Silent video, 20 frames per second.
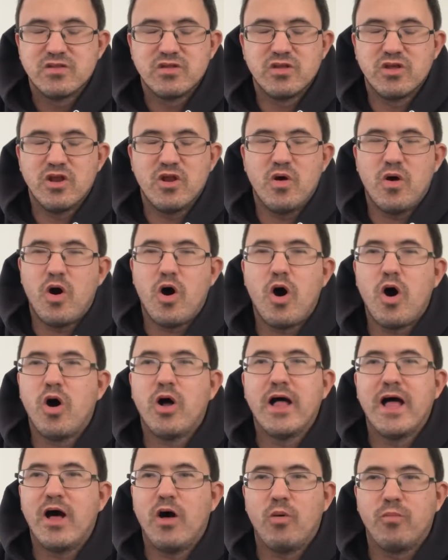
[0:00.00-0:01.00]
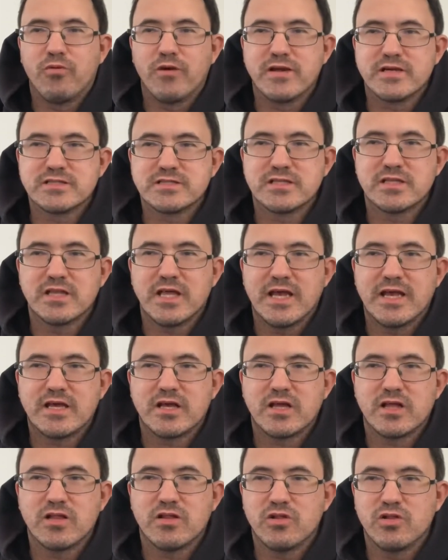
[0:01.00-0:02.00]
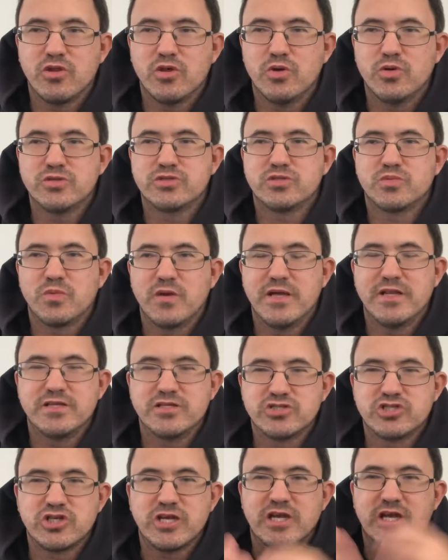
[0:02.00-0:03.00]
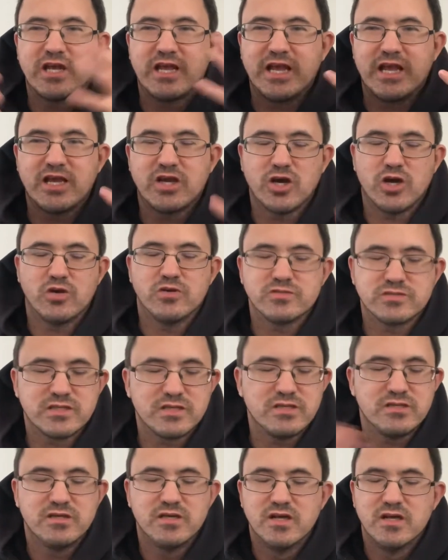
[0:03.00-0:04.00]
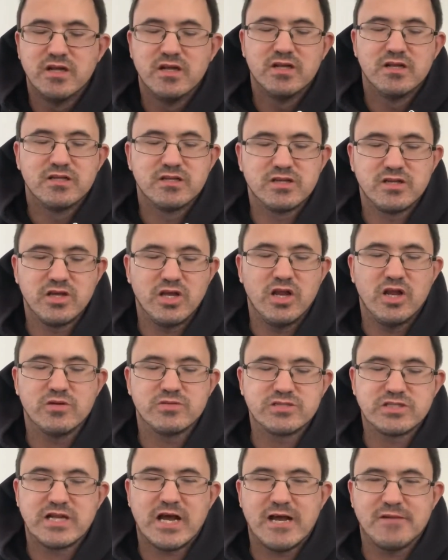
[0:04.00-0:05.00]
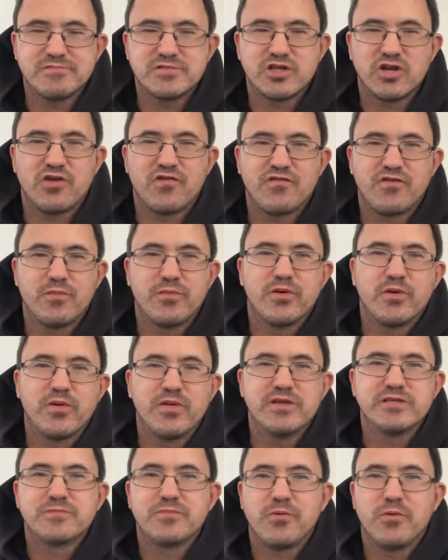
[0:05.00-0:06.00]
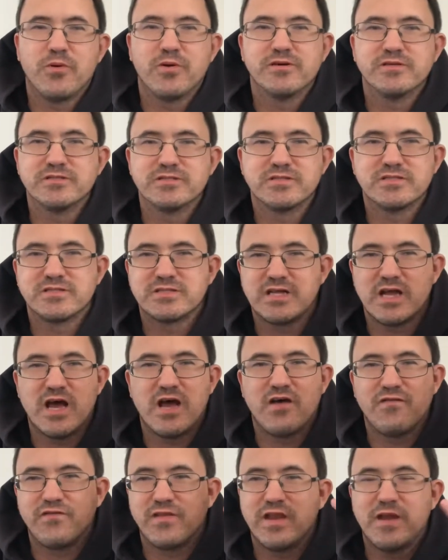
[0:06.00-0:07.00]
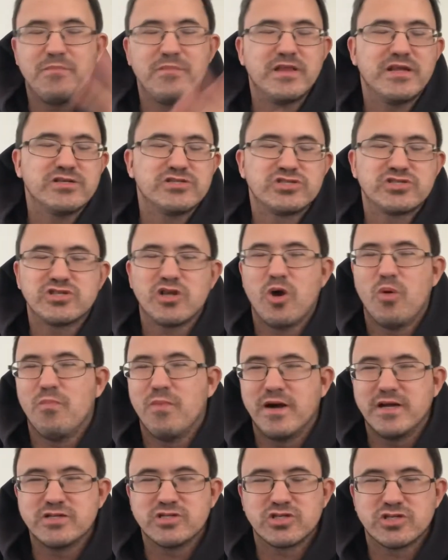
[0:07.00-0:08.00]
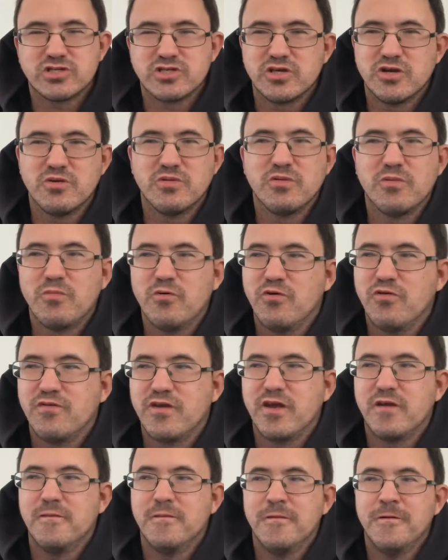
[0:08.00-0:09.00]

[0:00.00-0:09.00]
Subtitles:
all hell breaks like loose when he goes and stops her from doing this porn stuff. And I mean, there's so much to the movie.